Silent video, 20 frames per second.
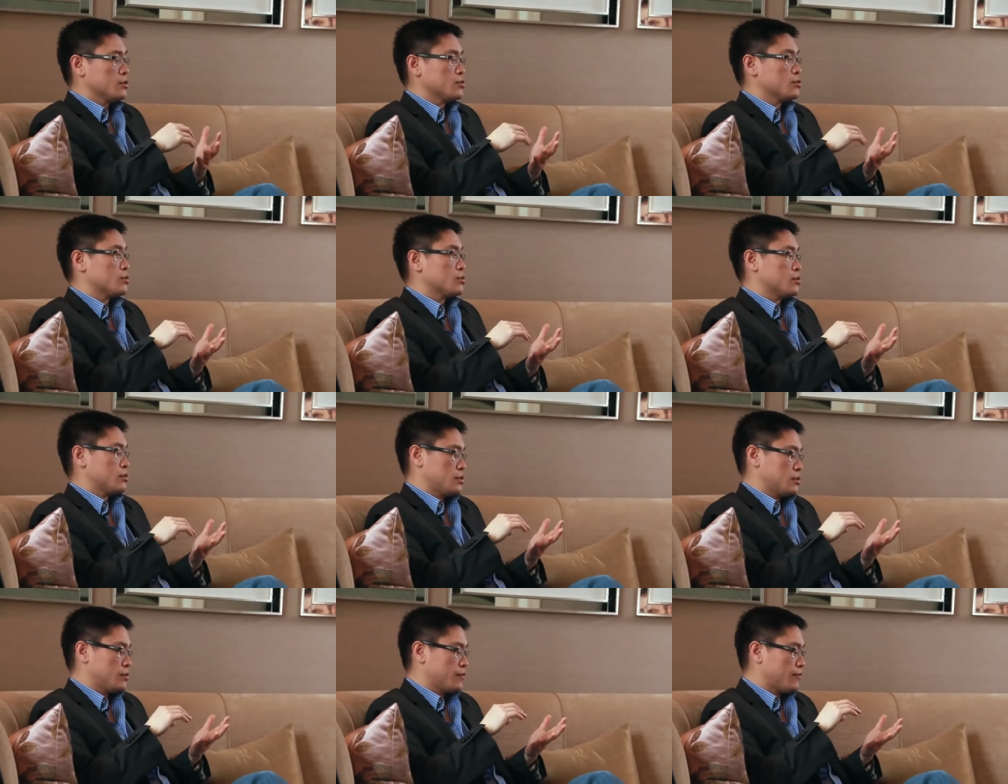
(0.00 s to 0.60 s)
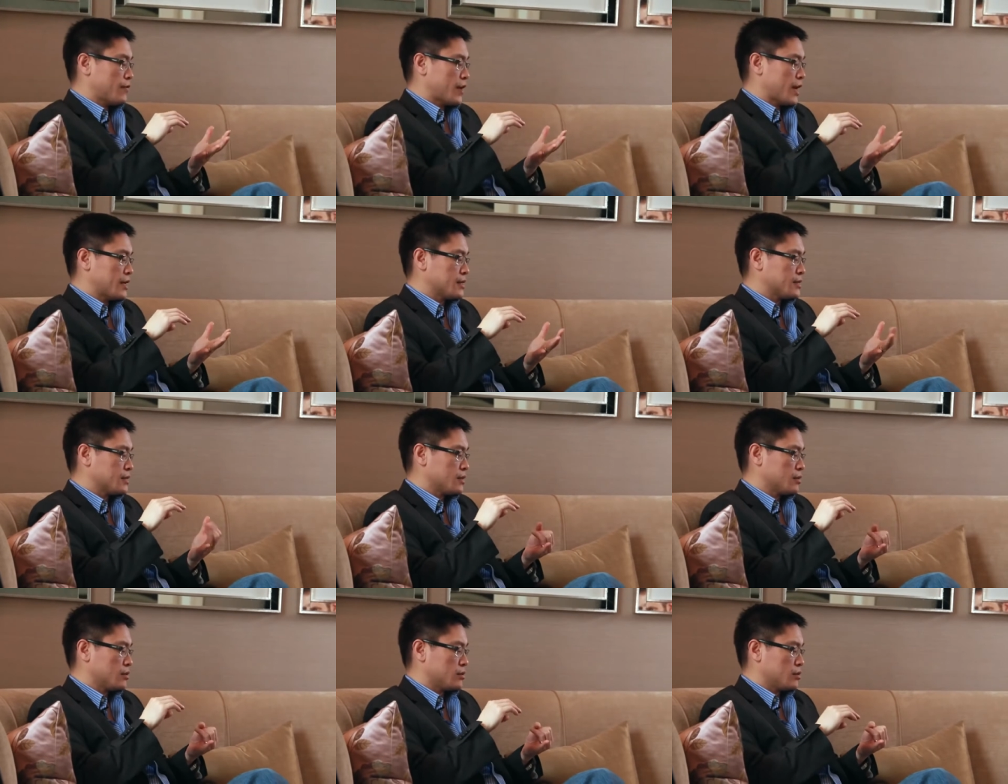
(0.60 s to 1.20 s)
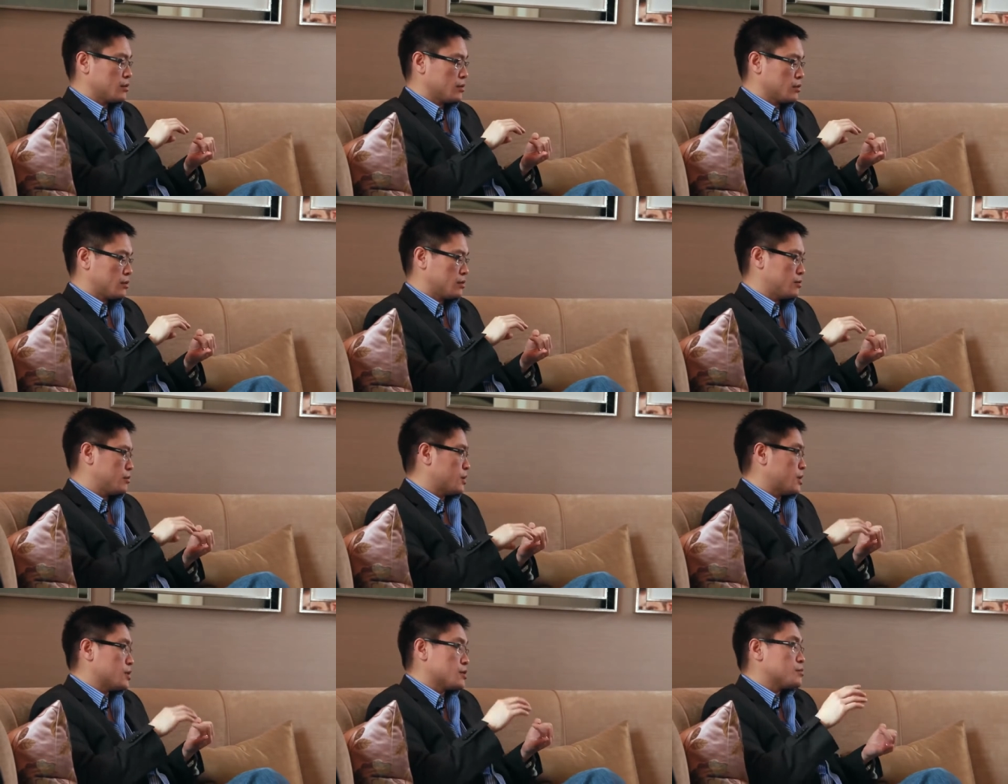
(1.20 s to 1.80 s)
So the
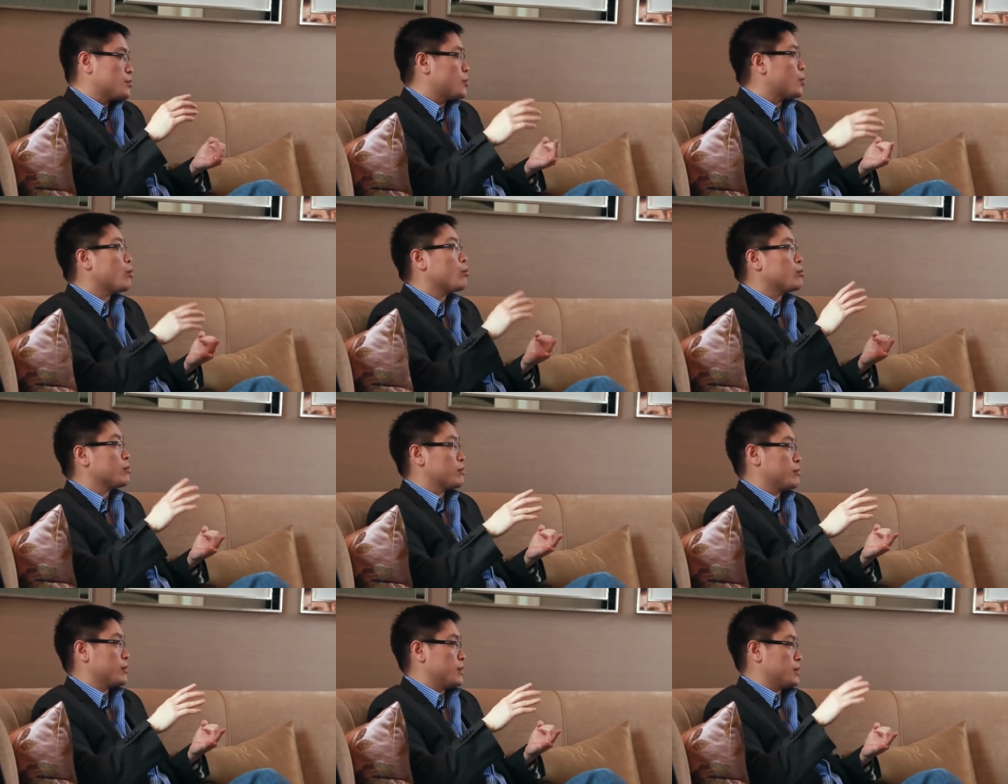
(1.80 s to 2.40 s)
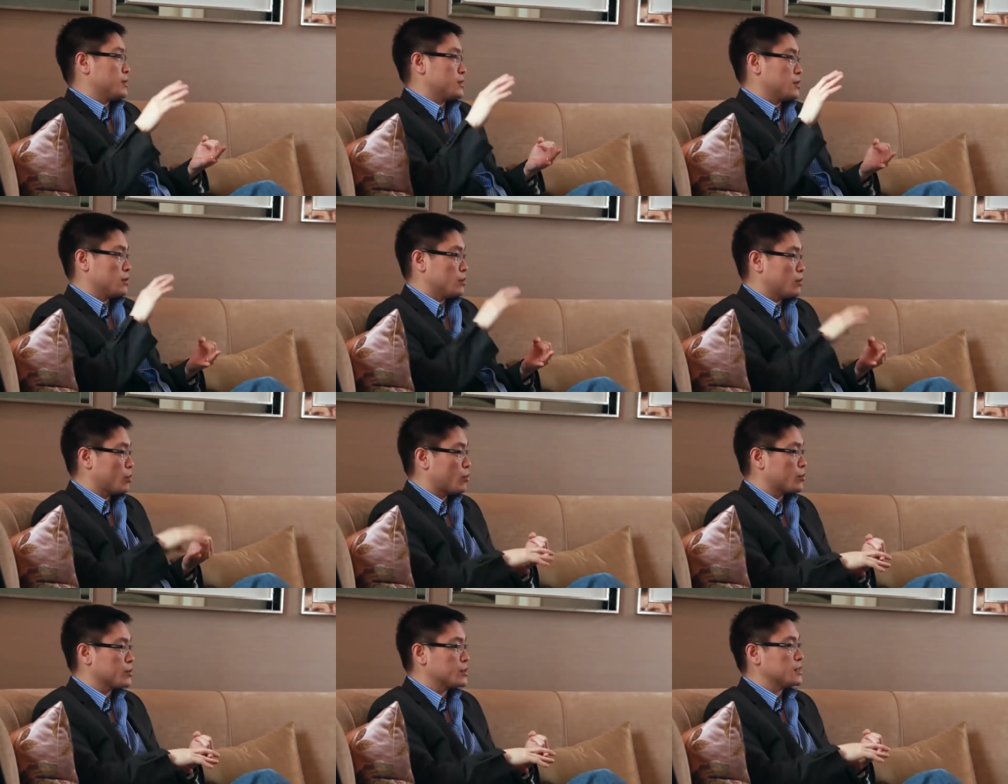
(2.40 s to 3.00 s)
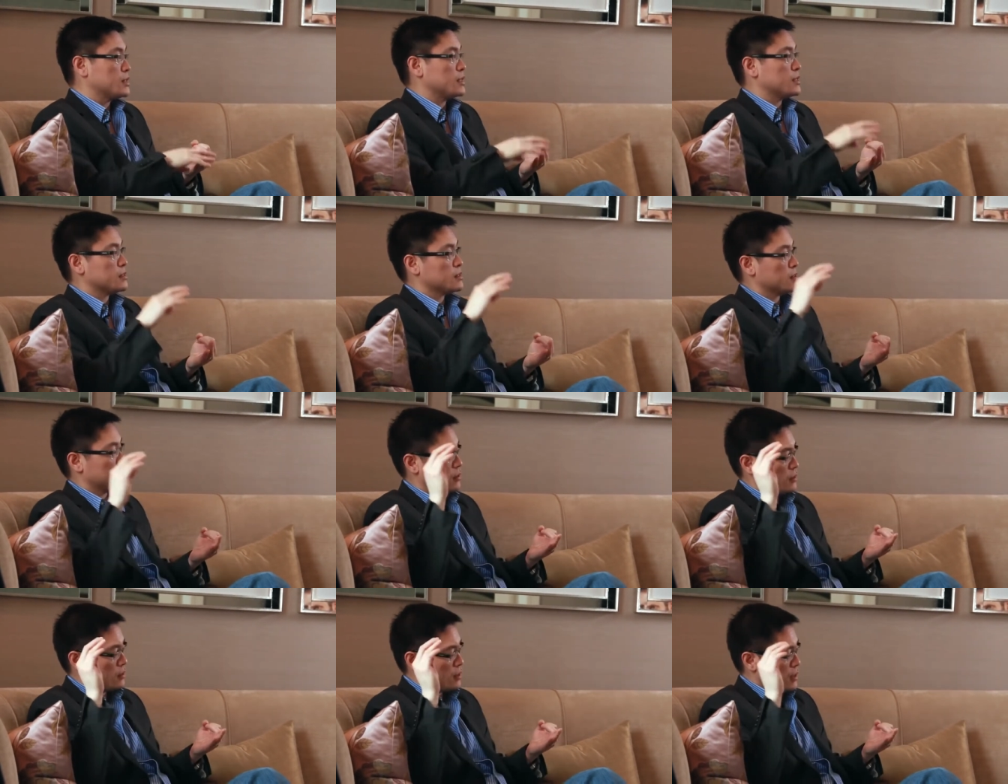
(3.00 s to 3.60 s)
fasting does both things. It lowers the
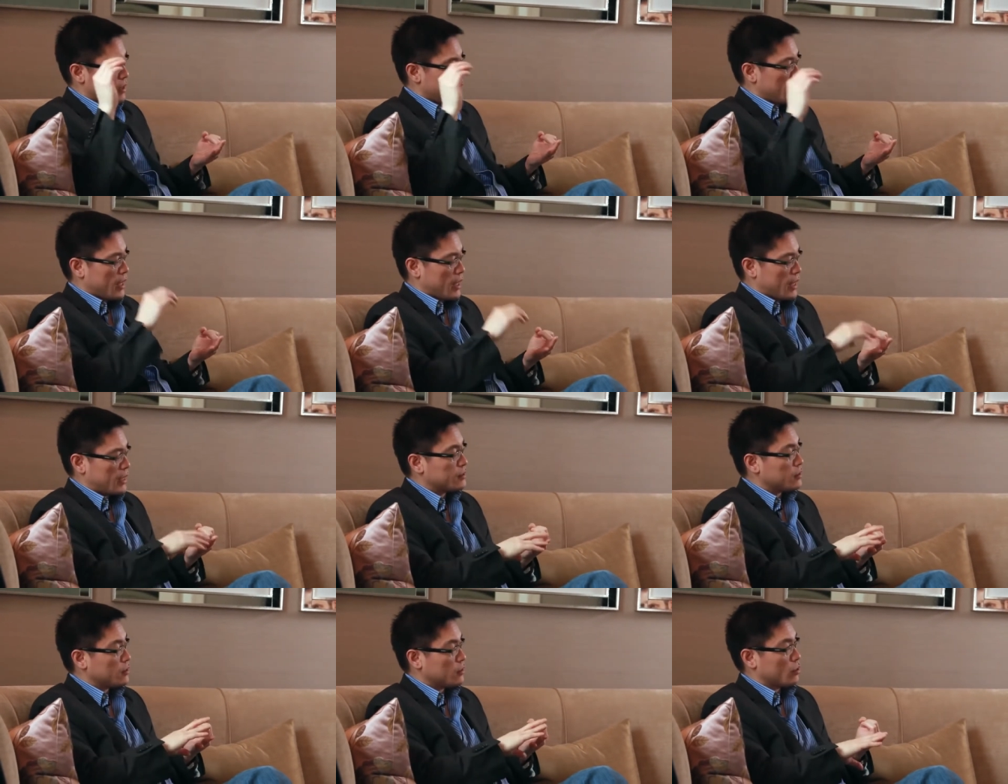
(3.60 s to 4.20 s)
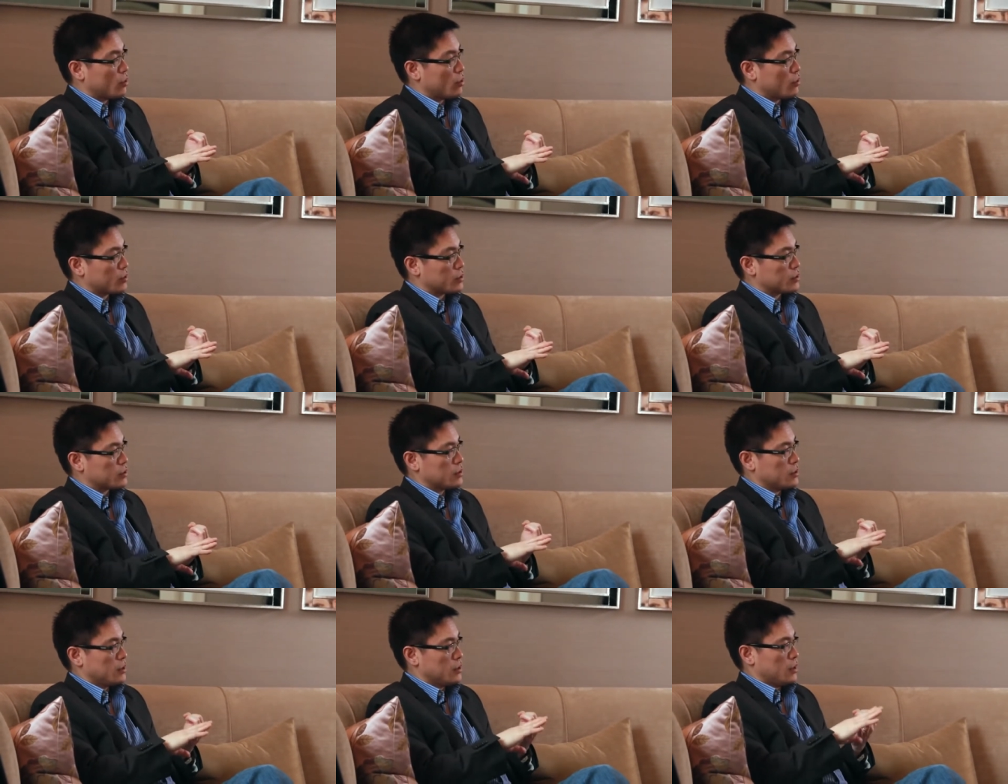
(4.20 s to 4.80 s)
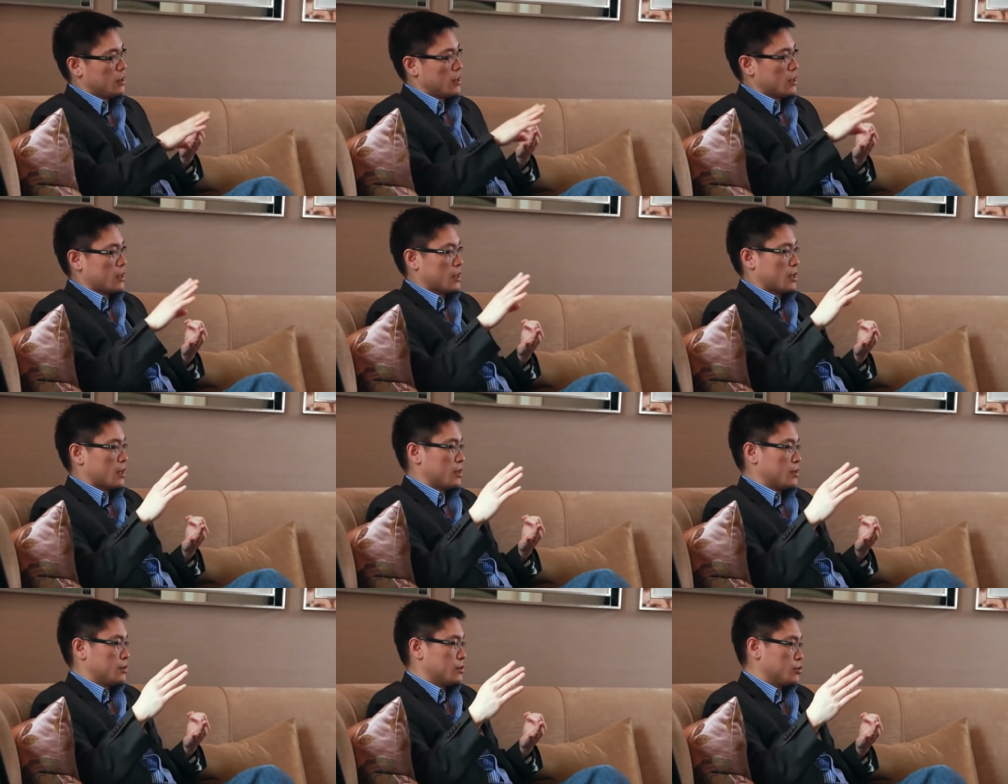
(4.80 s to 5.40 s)
insulin and it lowers
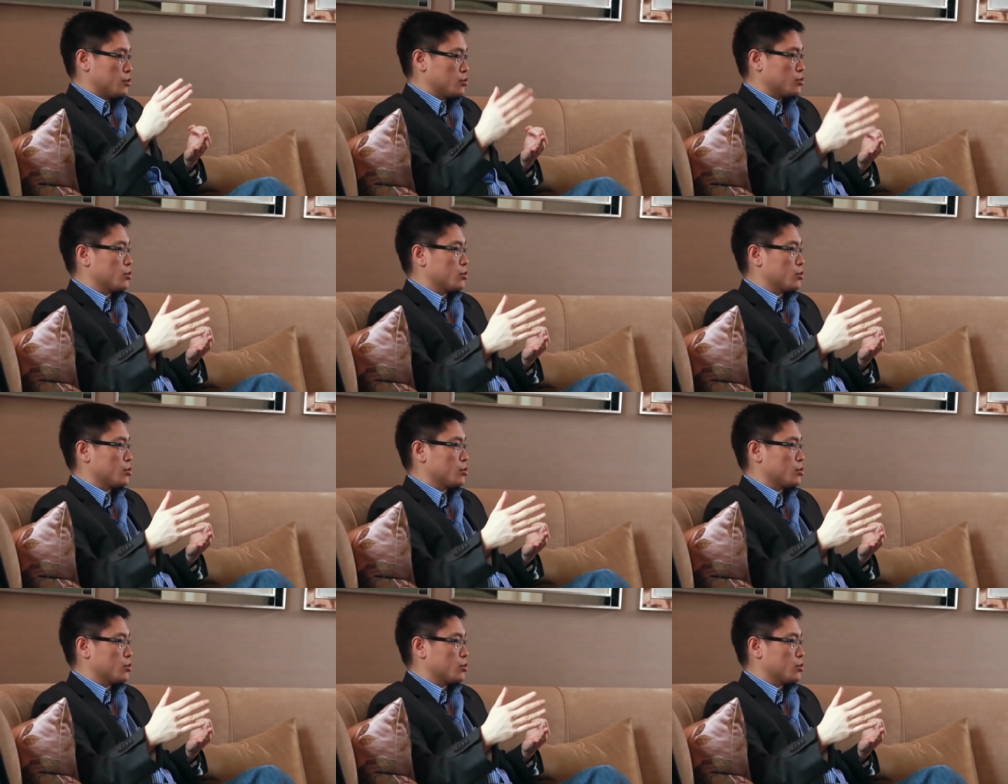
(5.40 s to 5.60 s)
uh, the